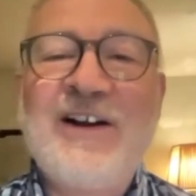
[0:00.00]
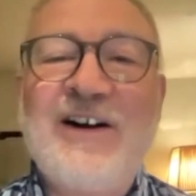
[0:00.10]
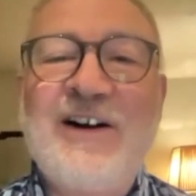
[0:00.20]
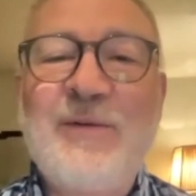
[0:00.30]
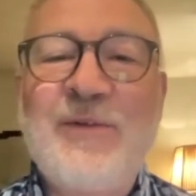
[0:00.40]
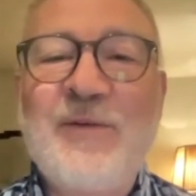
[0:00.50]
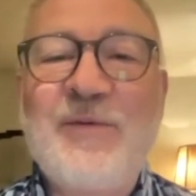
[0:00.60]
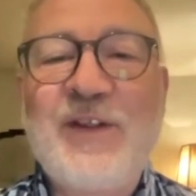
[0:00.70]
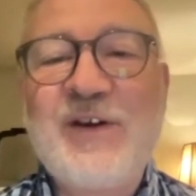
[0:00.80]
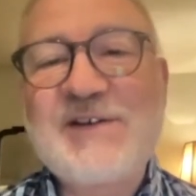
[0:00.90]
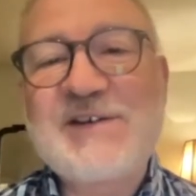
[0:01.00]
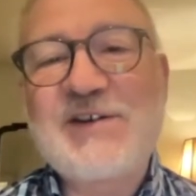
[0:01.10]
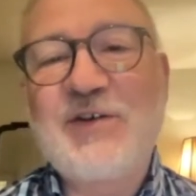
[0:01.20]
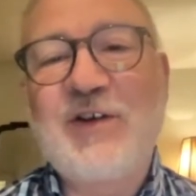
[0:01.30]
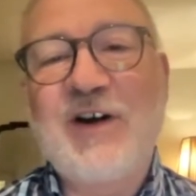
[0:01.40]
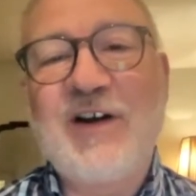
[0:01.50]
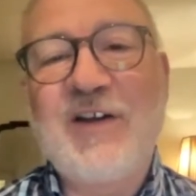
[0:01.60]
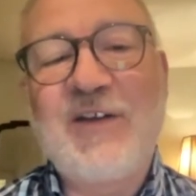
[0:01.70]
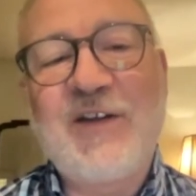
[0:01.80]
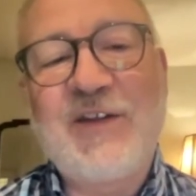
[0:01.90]
That for those two
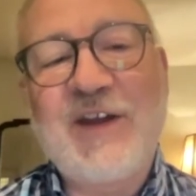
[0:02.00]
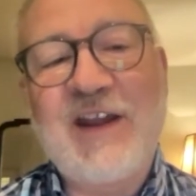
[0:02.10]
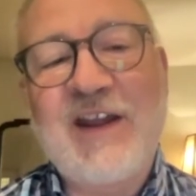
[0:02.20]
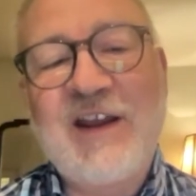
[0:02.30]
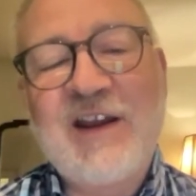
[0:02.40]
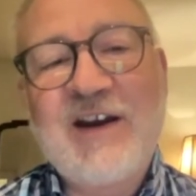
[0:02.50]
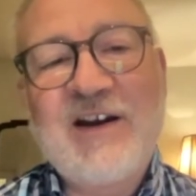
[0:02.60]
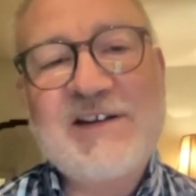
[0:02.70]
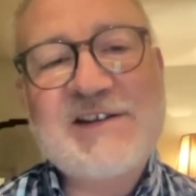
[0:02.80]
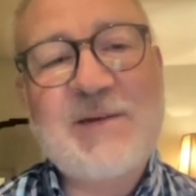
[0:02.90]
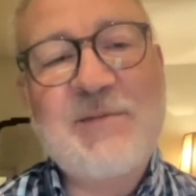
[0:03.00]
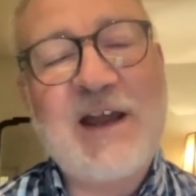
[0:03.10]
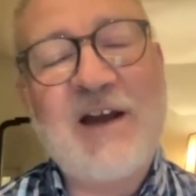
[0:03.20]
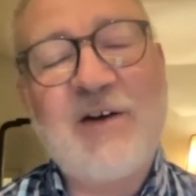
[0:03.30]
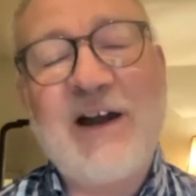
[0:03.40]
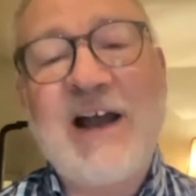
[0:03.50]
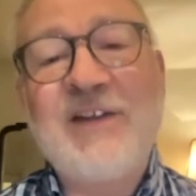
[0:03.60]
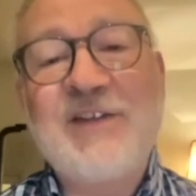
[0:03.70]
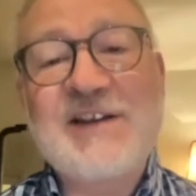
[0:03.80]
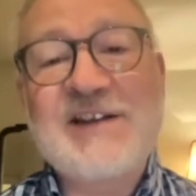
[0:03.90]
guys, that they somehow
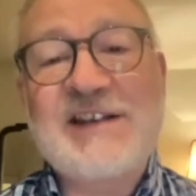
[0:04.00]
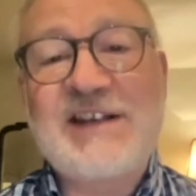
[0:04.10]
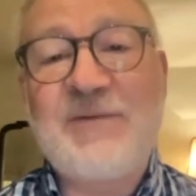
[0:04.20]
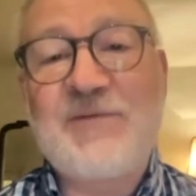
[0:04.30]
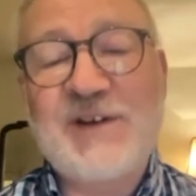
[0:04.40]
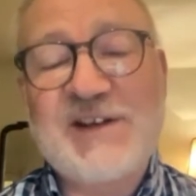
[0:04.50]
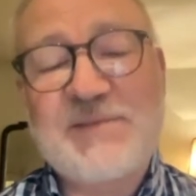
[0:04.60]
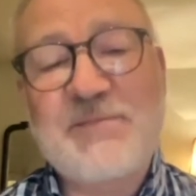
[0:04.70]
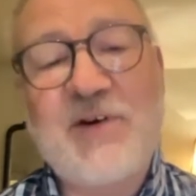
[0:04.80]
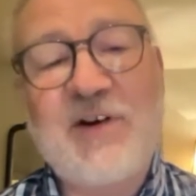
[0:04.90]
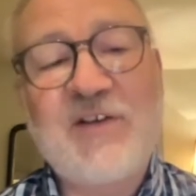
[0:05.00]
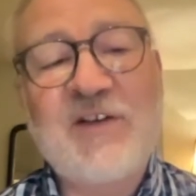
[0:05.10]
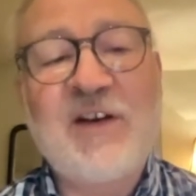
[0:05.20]
had this different spirit.